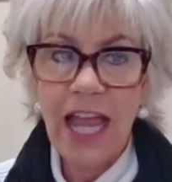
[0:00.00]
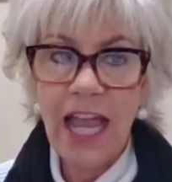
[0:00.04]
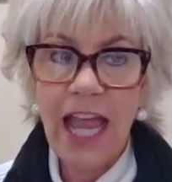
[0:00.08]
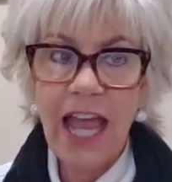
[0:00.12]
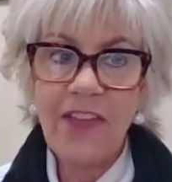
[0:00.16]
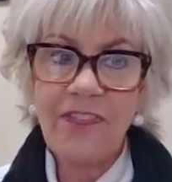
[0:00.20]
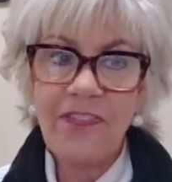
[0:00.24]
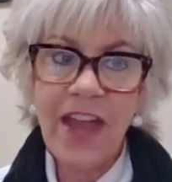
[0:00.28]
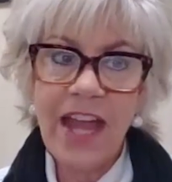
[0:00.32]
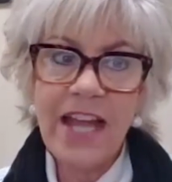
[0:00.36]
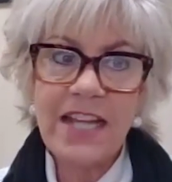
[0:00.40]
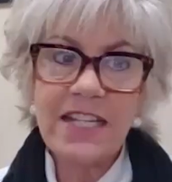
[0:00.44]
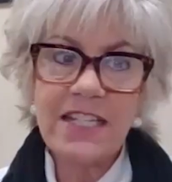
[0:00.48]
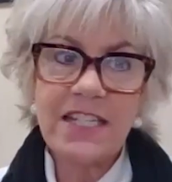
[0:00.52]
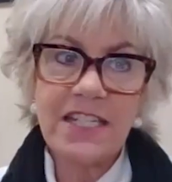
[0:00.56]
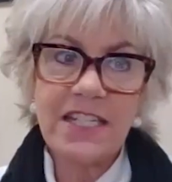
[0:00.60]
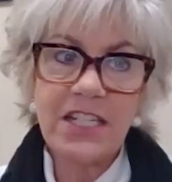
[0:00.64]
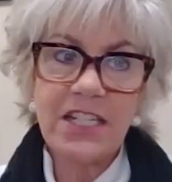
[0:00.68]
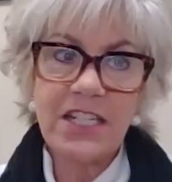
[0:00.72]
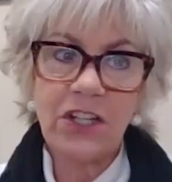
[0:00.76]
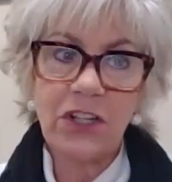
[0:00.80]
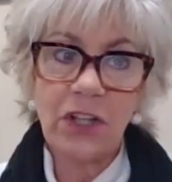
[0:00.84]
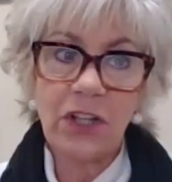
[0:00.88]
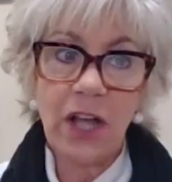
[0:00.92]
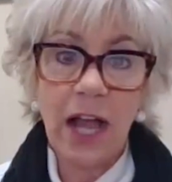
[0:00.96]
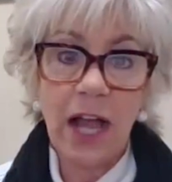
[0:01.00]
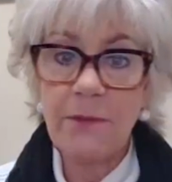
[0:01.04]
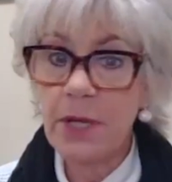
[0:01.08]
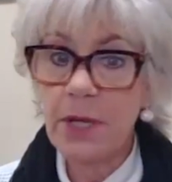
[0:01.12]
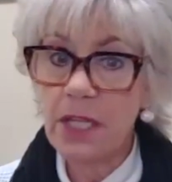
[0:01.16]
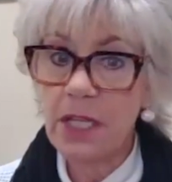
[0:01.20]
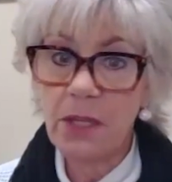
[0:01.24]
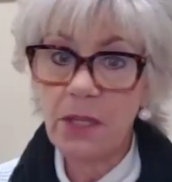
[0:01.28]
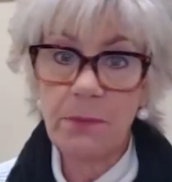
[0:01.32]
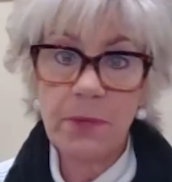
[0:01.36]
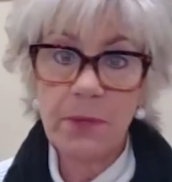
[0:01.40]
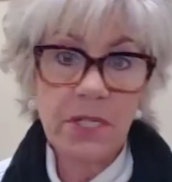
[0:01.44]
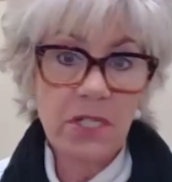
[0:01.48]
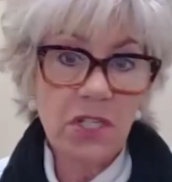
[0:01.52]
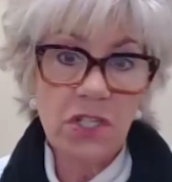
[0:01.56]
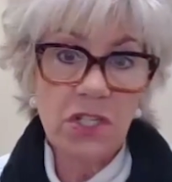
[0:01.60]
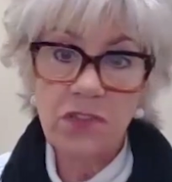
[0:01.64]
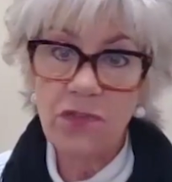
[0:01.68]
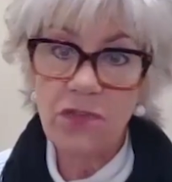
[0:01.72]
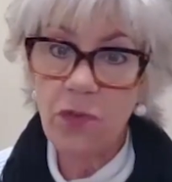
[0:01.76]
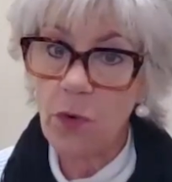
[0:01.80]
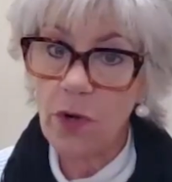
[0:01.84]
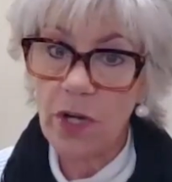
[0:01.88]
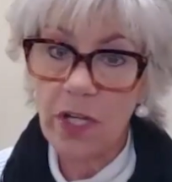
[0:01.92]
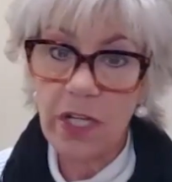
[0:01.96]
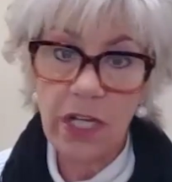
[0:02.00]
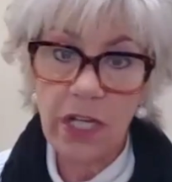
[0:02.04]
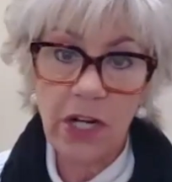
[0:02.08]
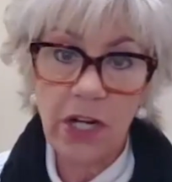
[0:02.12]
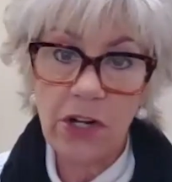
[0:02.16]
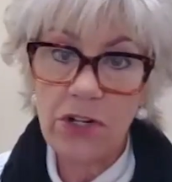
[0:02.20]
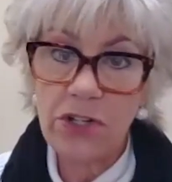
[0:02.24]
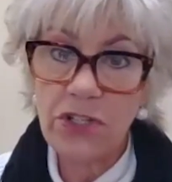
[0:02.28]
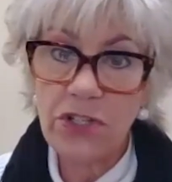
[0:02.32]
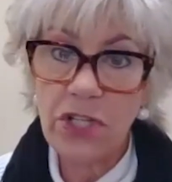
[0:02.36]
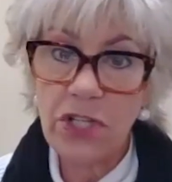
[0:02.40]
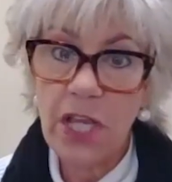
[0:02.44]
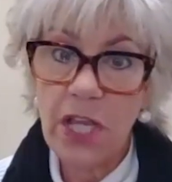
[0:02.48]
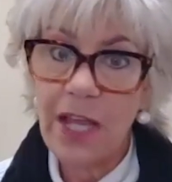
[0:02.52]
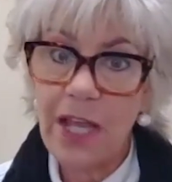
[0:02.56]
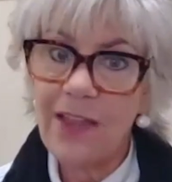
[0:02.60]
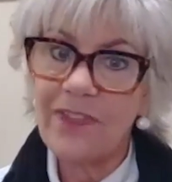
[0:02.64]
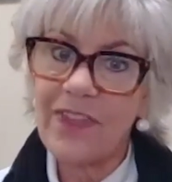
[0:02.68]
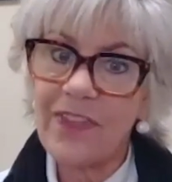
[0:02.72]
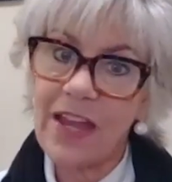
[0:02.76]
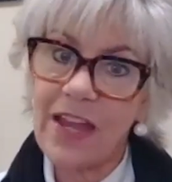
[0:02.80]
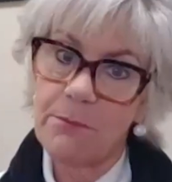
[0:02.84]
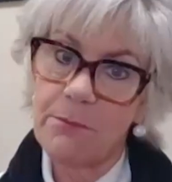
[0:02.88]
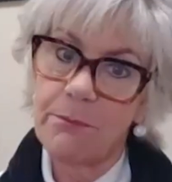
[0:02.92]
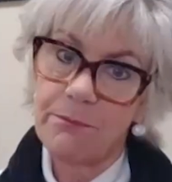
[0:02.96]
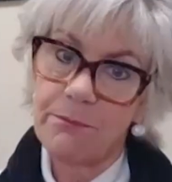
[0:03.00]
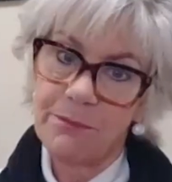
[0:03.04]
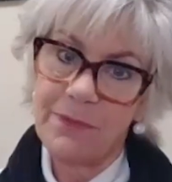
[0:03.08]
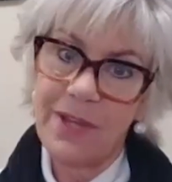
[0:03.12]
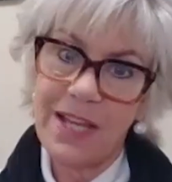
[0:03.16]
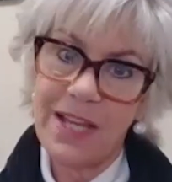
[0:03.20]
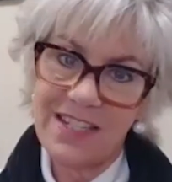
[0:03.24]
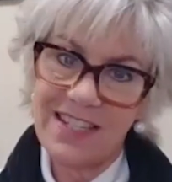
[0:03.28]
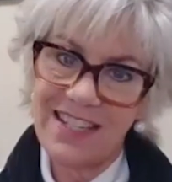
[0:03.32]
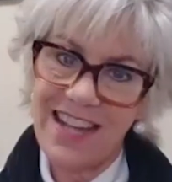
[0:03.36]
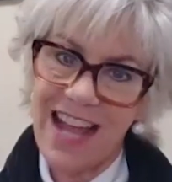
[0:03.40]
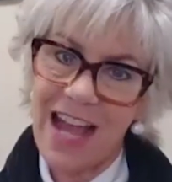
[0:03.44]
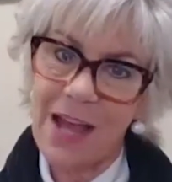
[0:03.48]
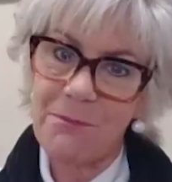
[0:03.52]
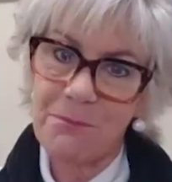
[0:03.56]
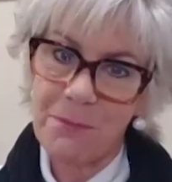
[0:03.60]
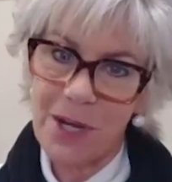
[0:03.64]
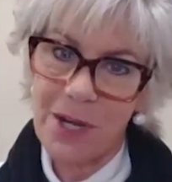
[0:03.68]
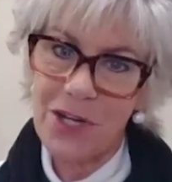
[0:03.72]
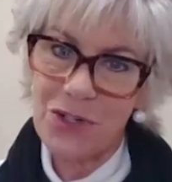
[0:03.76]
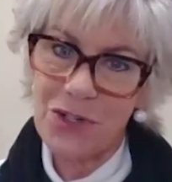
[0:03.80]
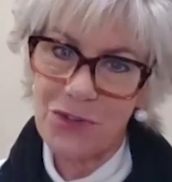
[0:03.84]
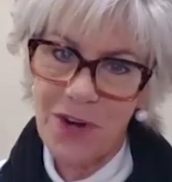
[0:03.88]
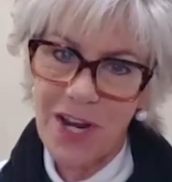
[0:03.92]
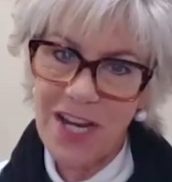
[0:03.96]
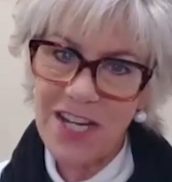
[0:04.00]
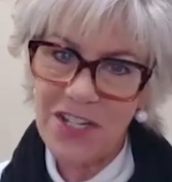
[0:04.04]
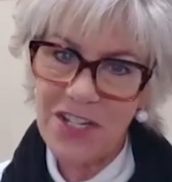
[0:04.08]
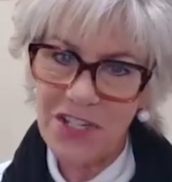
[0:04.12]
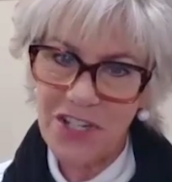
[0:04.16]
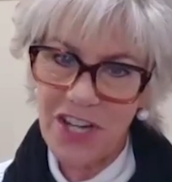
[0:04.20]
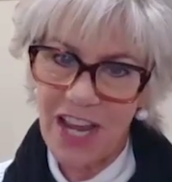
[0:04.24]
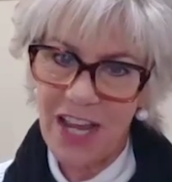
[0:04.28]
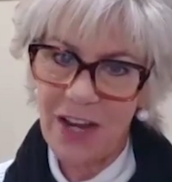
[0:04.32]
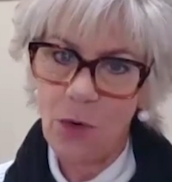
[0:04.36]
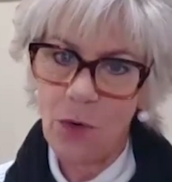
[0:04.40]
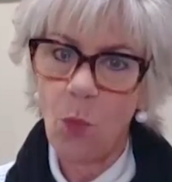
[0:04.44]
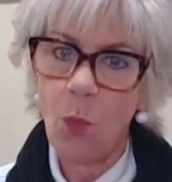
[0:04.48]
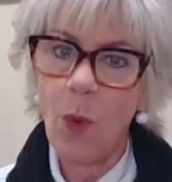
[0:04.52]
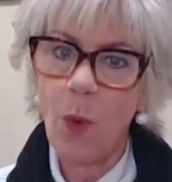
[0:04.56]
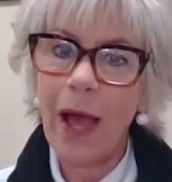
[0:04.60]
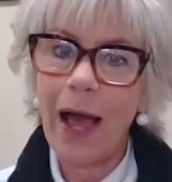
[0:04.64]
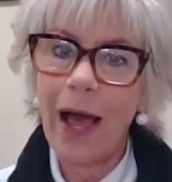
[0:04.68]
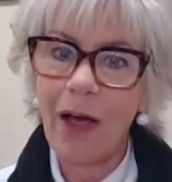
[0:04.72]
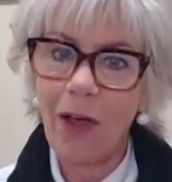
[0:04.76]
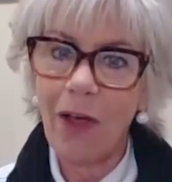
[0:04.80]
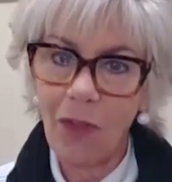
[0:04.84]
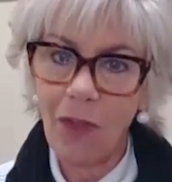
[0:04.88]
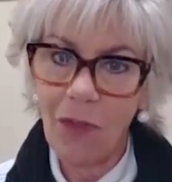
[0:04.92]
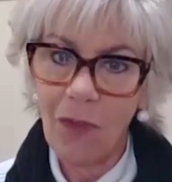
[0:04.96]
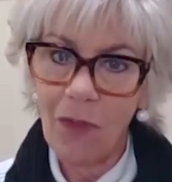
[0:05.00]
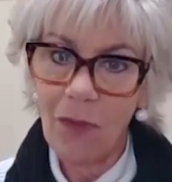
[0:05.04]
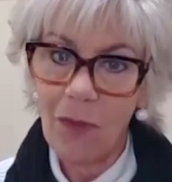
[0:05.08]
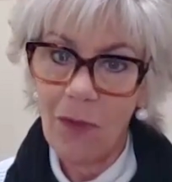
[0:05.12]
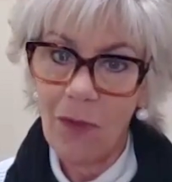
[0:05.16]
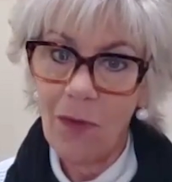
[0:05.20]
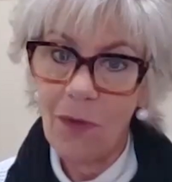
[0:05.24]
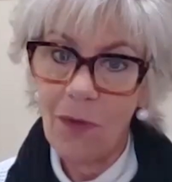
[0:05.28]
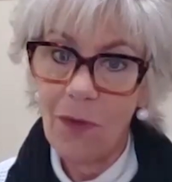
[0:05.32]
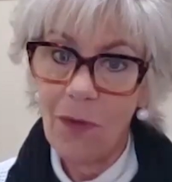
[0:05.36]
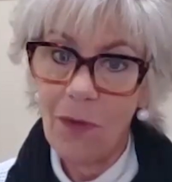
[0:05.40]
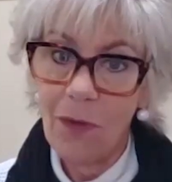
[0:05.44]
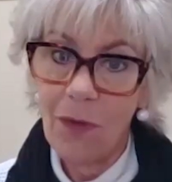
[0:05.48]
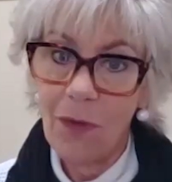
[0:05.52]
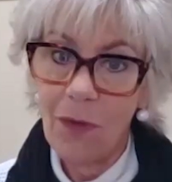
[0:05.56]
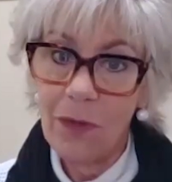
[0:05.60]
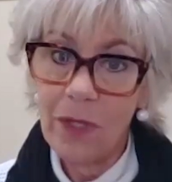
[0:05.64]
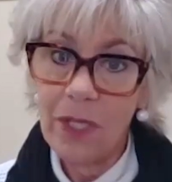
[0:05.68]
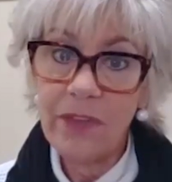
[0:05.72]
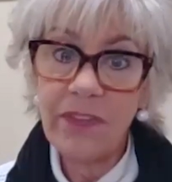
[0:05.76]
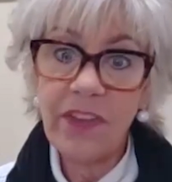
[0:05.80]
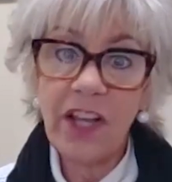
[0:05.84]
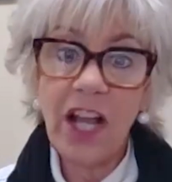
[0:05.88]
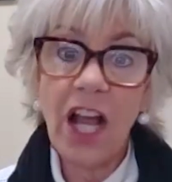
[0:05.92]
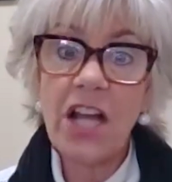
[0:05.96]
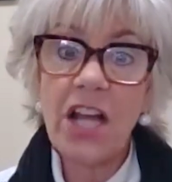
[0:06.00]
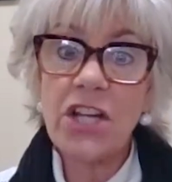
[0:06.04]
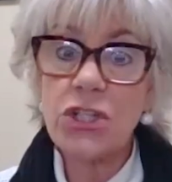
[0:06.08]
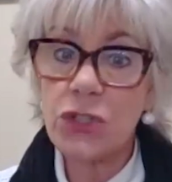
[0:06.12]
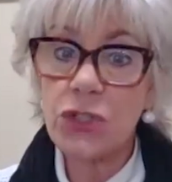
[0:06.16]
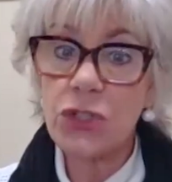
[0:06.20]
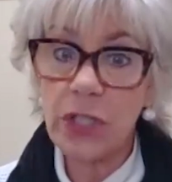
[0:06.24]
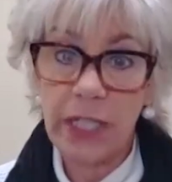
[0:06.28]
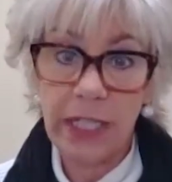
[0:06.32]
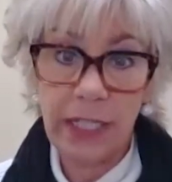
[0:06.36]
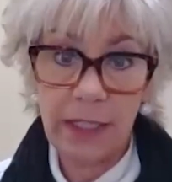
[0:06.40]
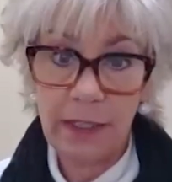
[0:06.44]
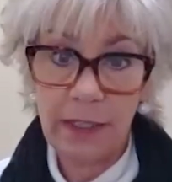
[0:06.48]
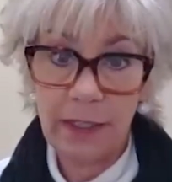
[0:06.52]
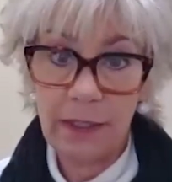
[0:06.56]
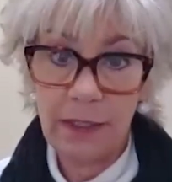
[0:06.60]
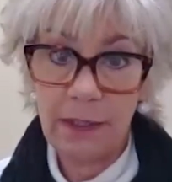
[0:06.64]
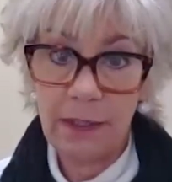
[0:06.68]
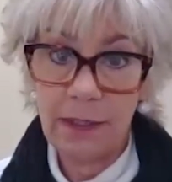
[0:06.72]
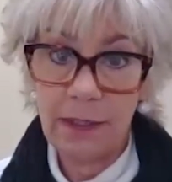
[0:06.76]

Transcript: And that still, I've been in the business 40 years, that has not been addressed yet well in the country.